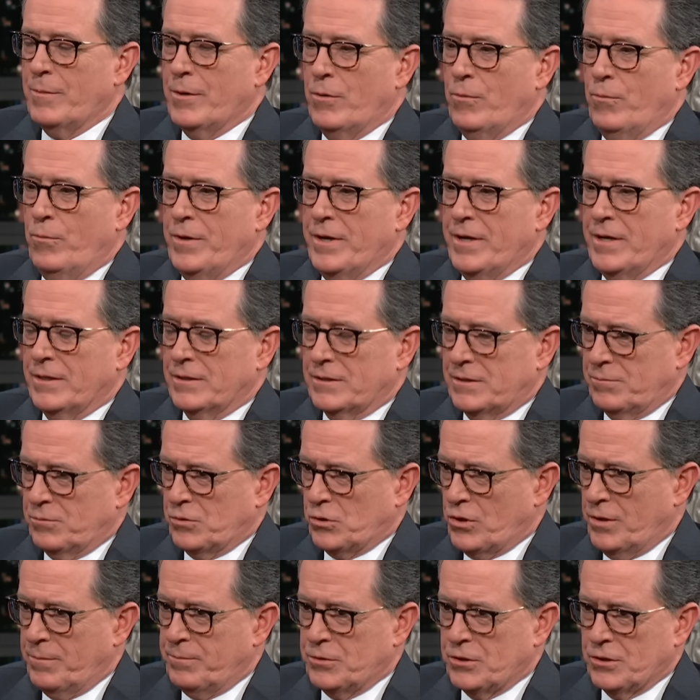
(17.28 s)
about reading some
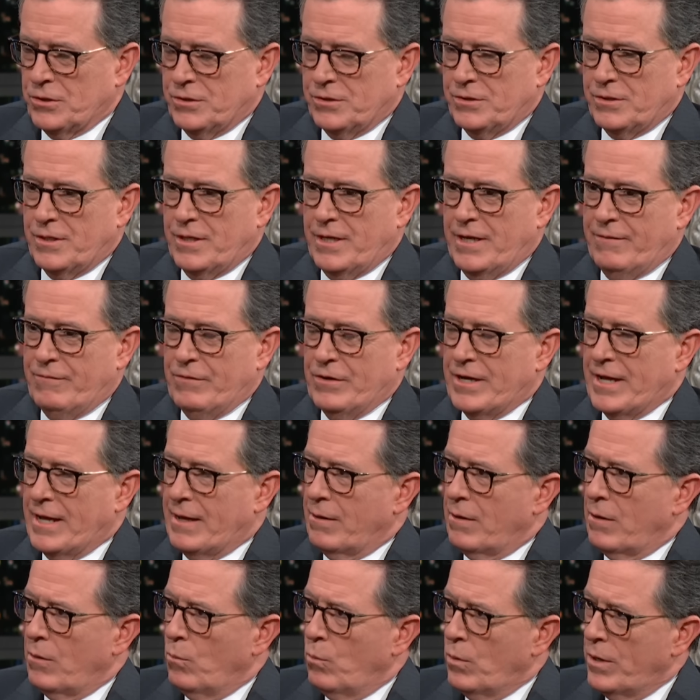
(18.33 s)
scriptures every
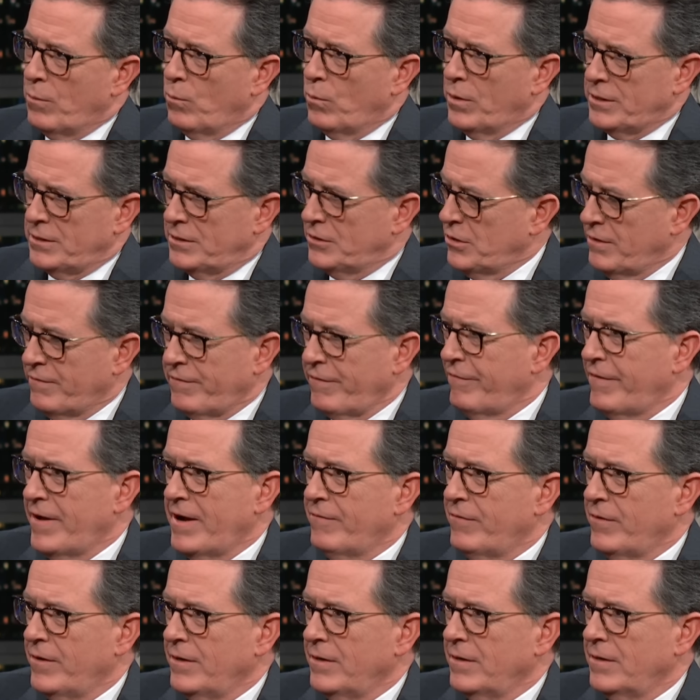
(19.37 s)
day. What, what do you have a
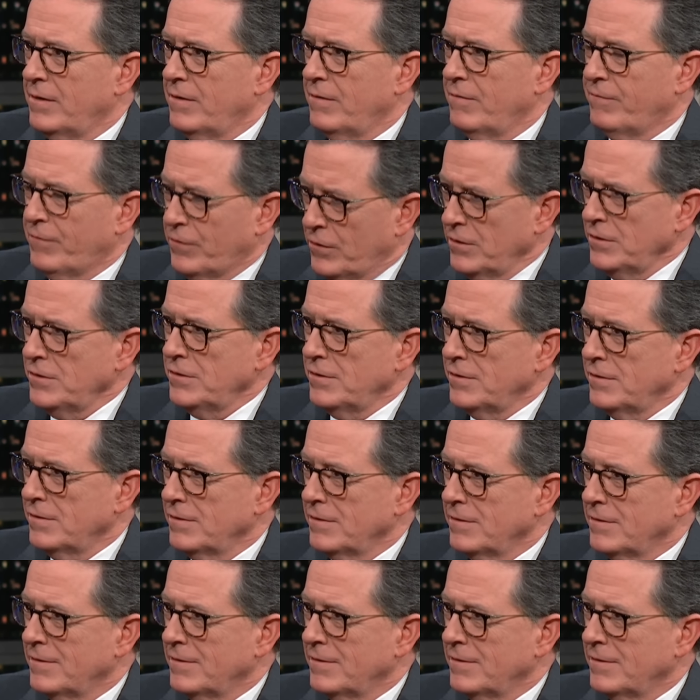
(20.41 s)
favorite verse?